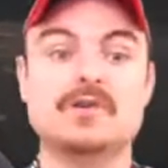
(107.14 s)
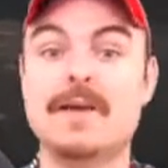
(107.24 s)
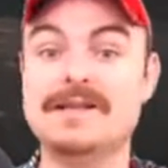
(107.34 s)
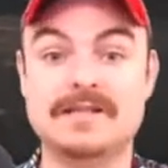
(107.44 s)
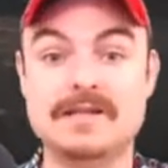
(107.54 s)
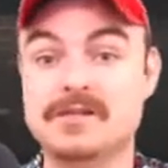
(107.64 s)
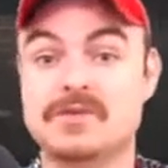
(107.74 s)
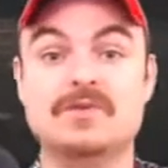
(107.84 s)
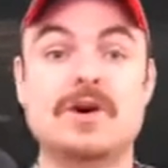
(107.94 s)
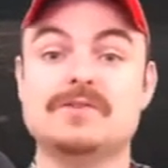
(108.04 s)
So basically these
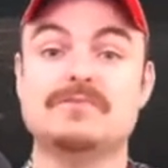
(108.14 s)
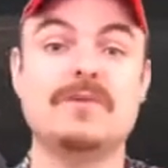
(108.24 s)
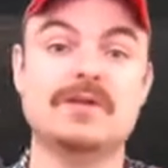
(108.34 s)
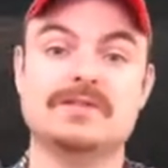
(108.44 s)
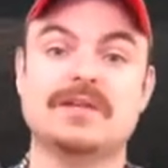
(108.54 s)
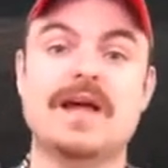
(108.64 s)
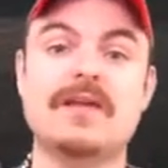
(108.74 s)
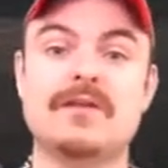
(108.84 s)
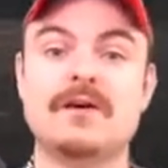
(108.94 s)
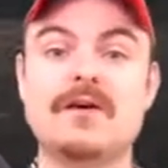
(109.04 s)
two guys have merged
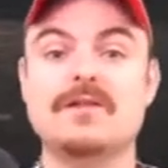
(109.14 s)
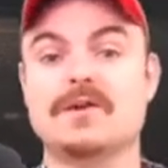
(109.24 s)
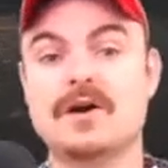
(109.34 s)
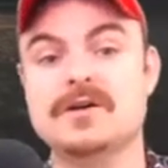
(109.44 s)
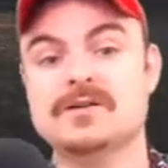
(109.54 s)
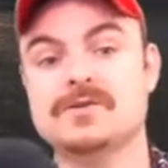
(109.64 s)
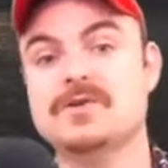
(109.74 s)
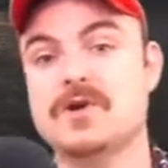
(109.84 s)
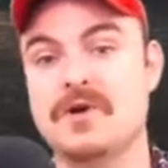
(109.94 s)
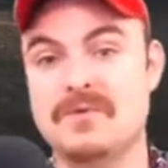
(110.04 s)
together, the guys who
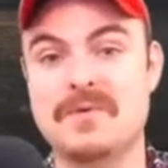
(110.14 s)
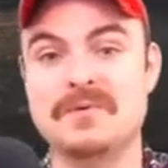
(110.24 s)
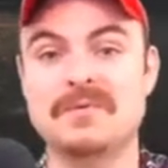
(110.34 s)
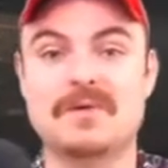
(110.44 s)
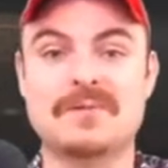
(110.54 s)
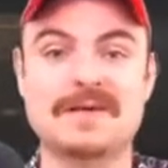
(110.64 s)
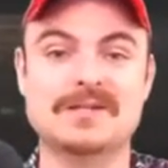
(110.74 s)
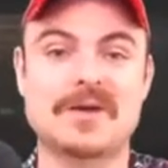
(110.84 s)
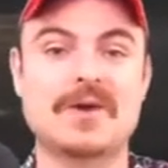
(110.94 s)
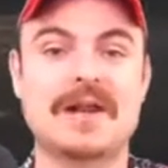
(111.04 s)
who built one of the
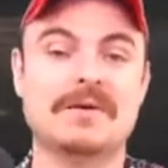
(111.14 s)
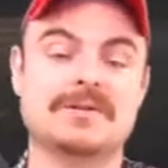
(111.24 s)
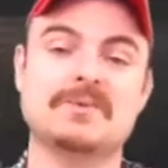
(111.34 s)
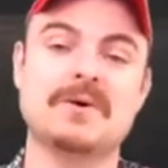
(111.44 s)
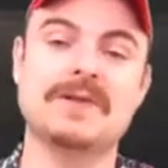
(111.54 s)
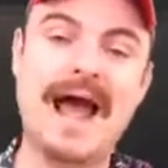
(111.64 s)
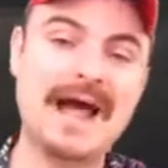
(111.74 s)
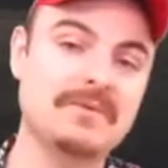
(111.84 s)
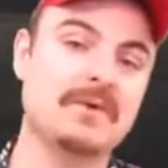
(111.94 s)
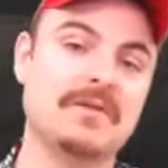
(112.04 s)
biggest coding languages in the world
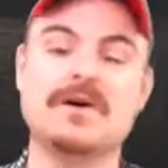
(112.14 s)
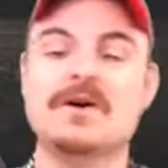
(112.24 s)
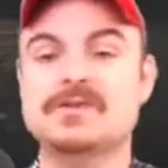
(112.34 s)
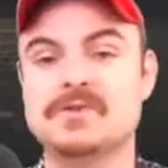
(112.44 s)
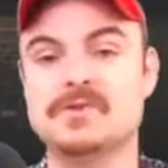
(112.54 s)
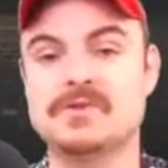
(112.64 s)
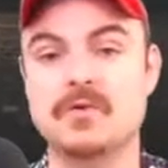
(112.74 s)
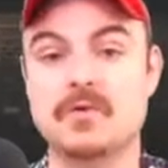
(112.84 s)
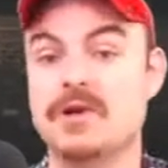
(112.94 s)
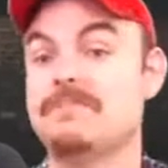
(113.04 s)
and one of the guys who's
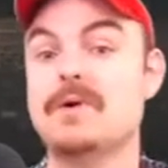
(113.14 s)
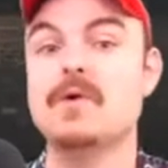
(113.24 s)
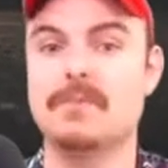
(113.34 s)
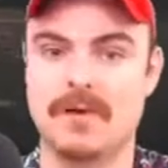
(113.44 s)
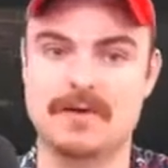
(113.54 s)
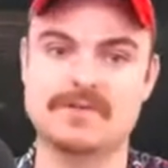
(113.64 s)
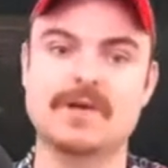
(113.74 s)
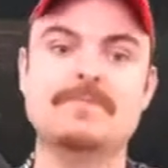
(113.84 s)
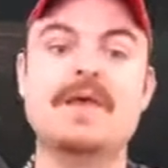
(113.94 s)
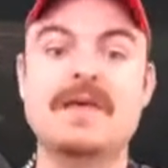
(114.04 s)
already built a
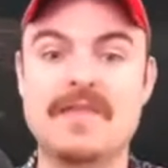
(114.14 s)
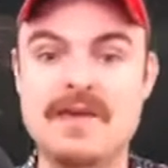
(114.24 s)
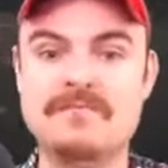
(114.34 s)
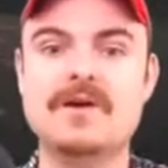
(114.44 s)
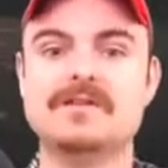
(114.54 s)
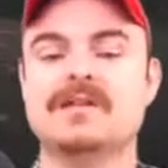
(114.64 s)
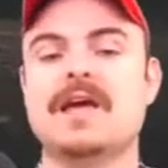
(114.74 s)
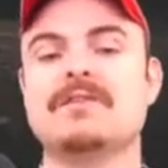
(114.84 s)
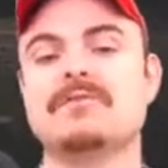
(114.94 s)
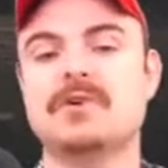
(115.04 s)
browser. They've merged
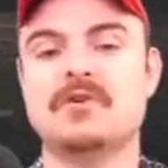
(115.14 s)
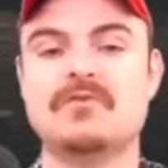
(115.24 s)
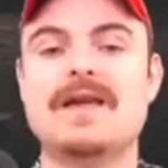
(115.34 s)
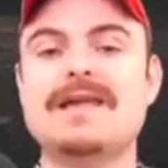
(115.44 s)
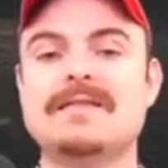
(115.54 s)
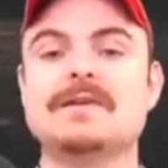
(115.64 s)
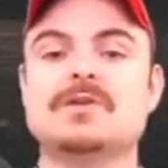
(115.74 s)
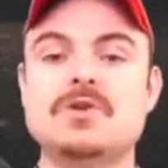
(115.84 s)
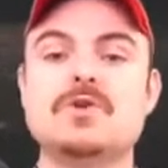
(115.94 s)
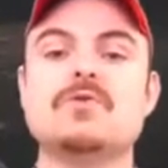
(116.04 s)
together and created
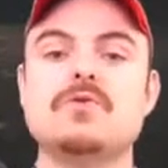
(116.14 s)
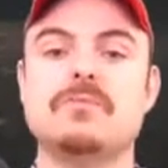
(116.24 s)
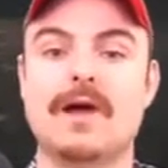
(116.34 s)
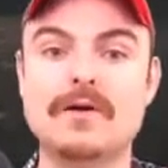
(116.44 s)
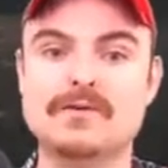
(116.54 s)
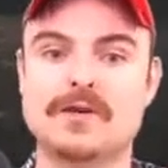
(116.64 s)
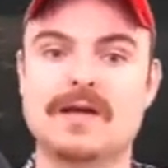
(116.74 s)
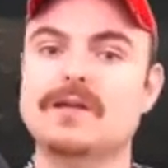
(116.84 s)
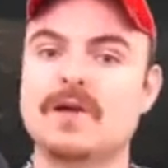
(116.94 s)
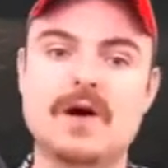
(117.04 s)
this new browser.
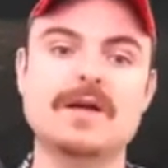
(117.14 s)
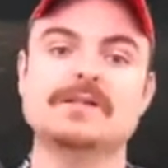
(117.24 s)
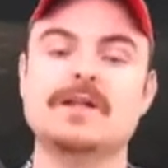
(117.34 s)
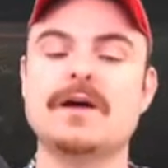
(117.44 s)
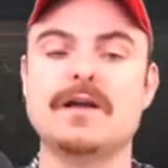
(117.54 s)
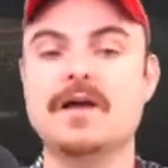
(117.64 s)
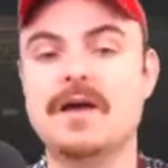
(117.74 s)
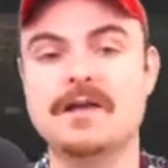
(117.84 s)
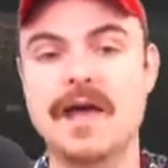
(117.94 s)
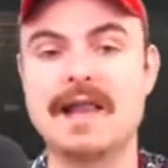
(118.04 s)
And guys,
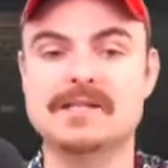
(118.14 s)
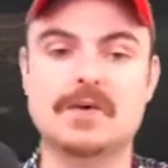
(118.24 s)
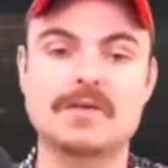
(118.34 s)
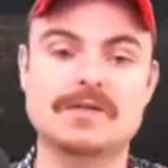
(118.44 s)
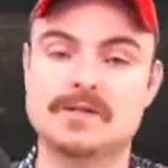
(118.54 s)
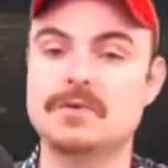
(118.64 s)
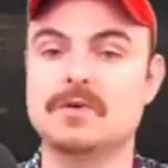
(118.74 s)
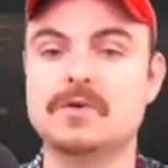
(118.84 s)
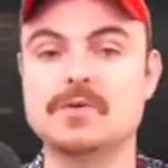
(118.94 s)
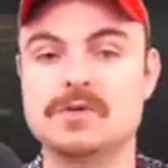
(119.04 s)
yeah, let's go into some of
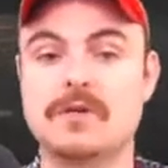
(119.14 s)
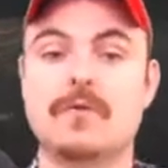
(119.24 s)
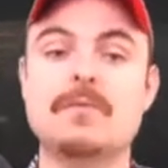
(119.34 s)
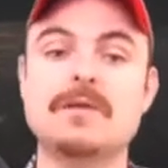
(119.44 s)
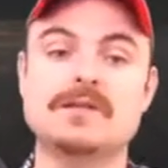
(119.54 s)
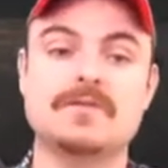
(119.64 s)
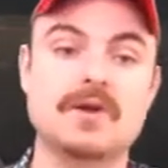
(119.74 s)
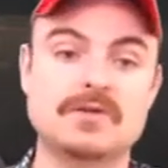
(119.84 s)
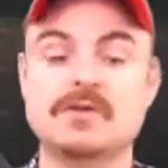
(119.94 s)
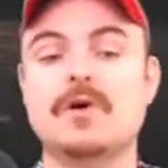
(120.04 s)
the cool stuff. I won't make this
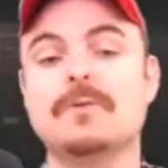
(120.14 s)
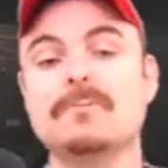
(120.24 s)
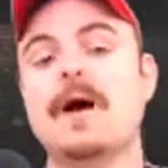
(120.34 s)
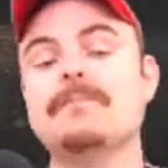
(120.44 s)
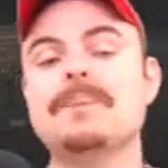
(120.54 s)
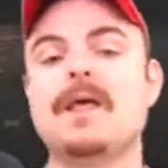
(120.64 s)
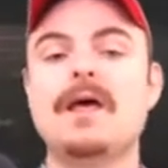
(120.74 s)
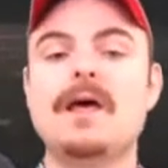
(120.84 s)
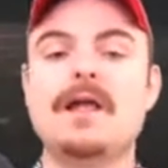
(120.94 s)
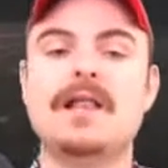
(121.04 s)
video too long, but
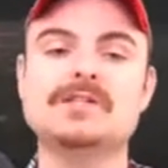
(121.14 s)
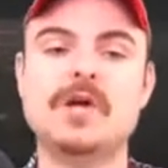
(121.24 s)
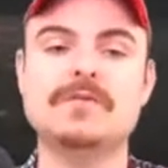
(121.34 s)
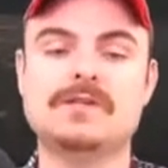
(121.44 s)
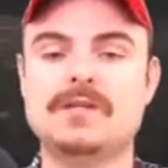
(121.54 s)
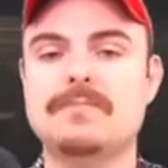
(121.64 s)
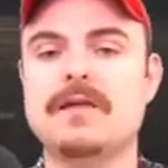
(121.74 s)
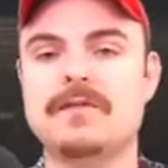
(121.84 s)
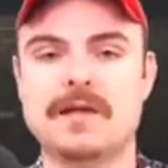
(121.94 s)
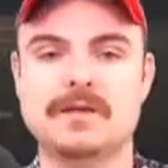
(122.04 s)
let's dive into the
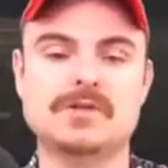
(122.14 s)
main thing.